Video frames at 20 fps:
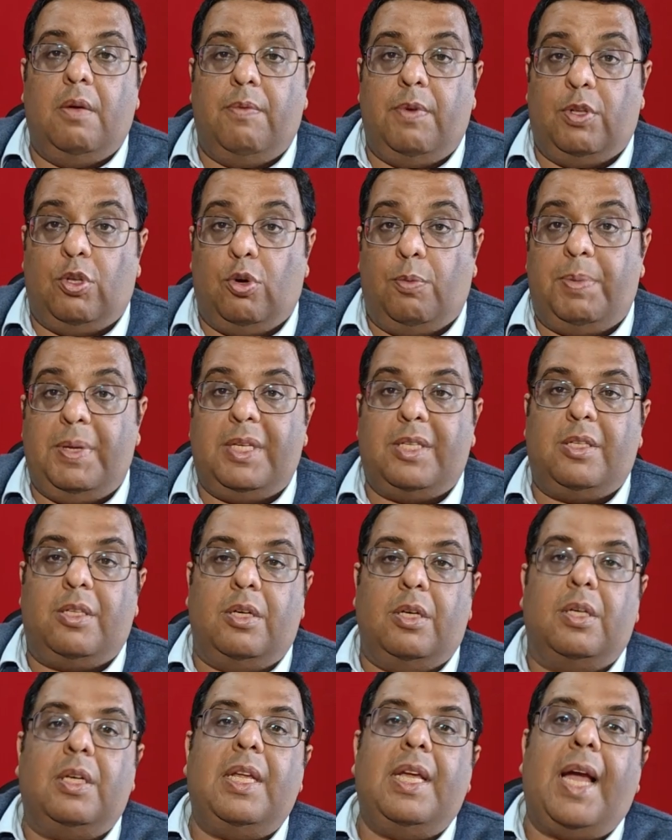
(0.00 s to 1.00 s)
with rupees
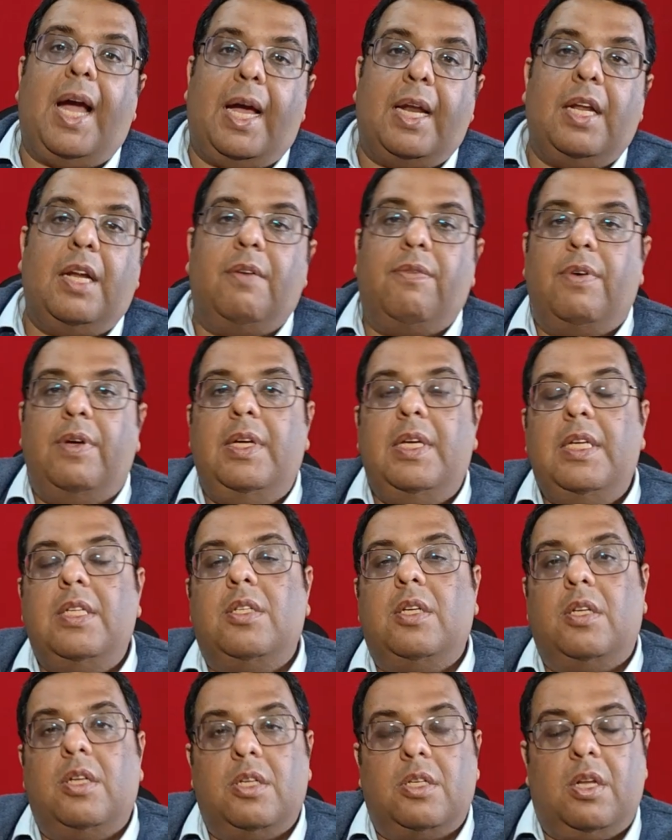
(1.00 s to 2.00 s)
30 added for
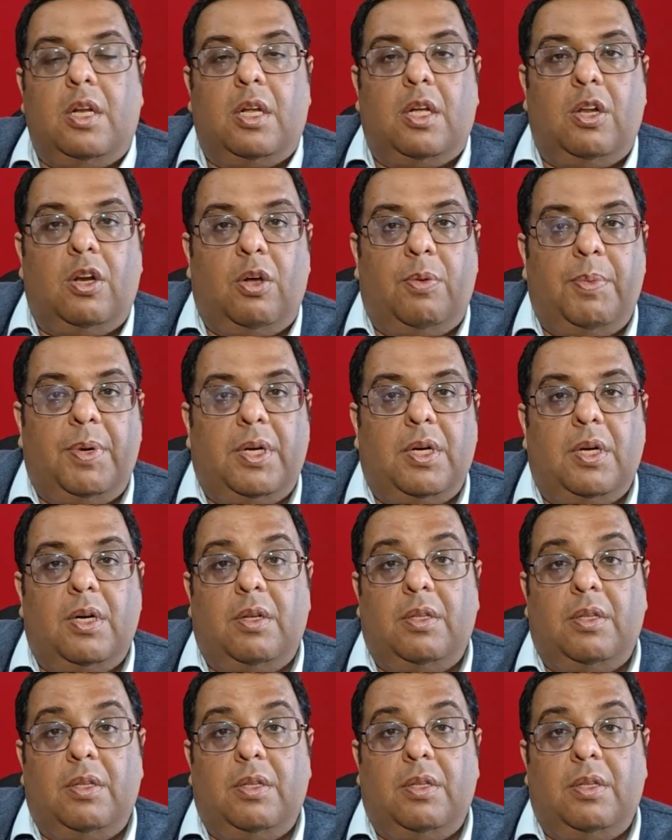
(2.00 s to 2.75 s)
each additional kilometer.